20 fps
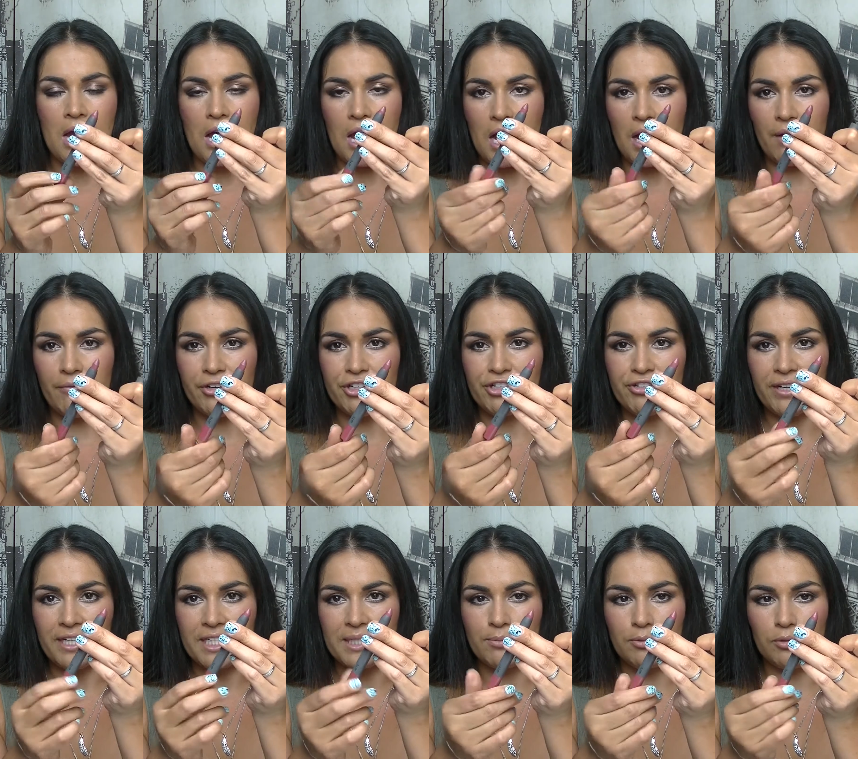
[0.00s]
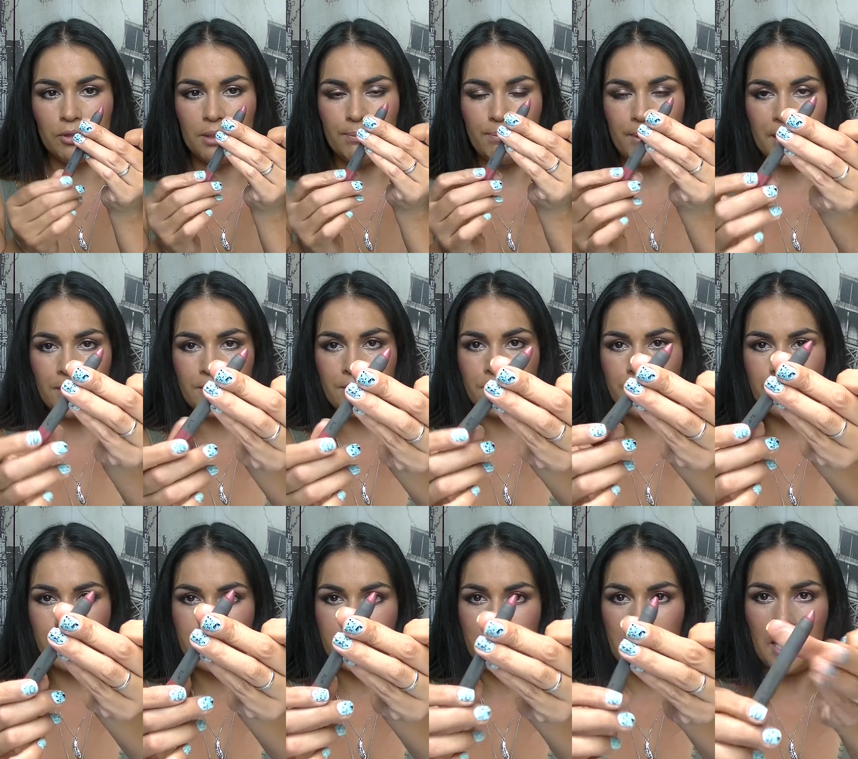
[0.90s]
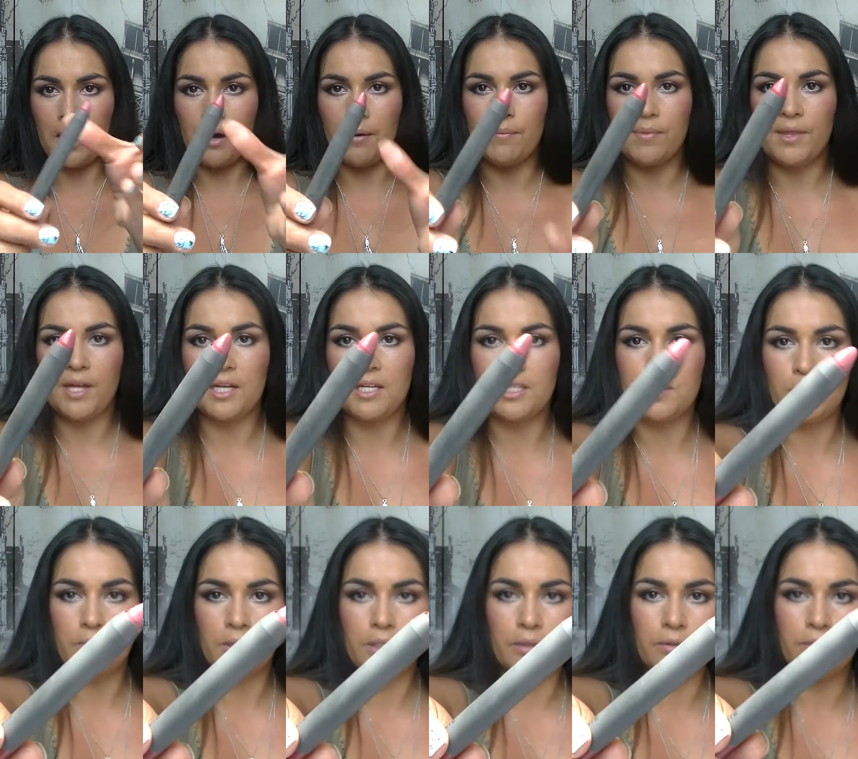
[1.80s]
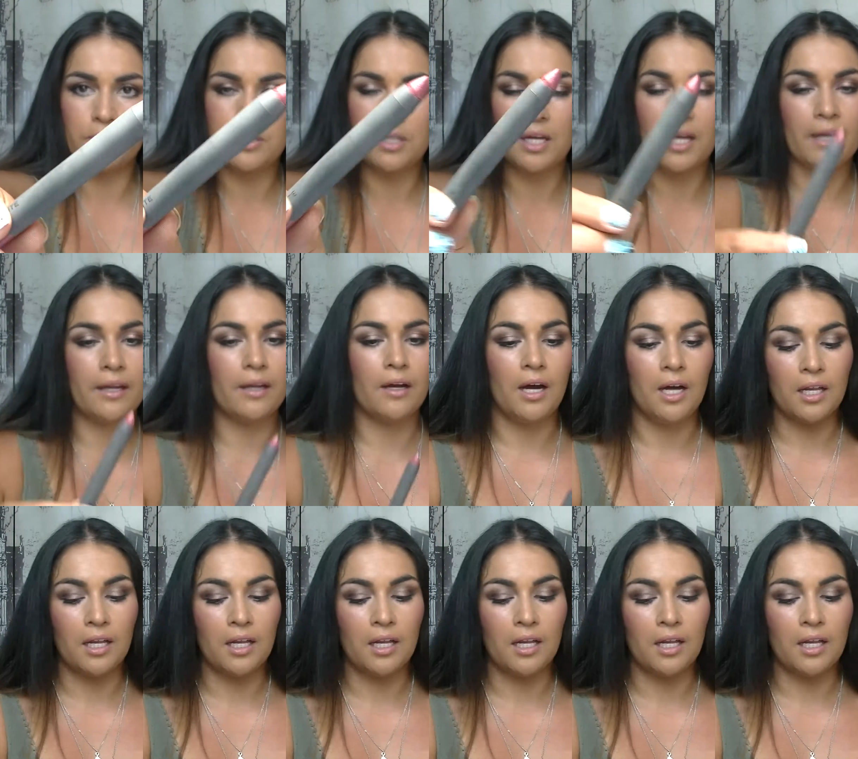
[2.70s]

retractable lip pencils. That is what it looks like.